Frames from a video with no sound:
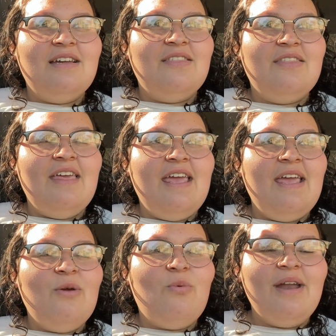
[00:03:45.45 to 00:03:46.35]

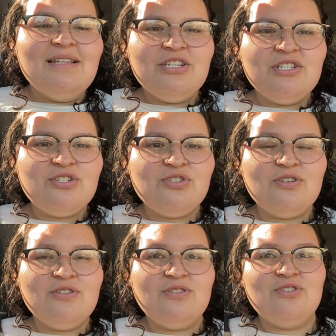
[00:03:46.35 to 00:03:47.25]
They wanted to just sh-
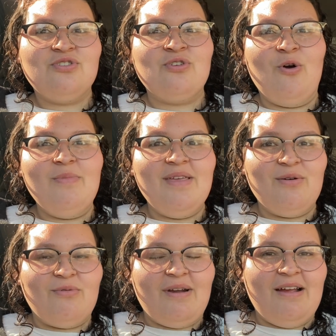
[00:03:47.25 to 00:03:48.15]
show me
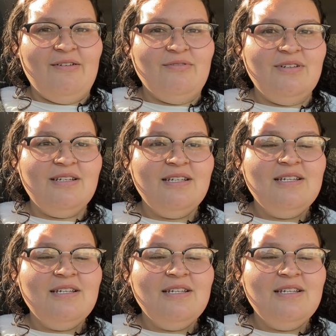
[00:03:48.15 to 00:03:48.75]
around.